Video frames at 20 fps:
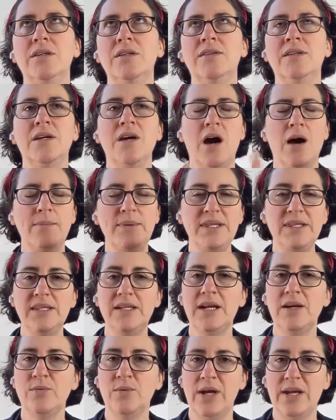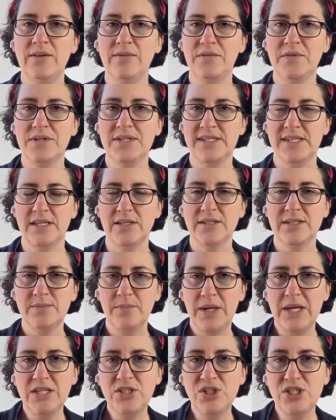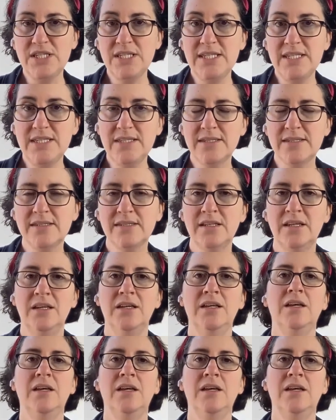the copy that I write for sales pages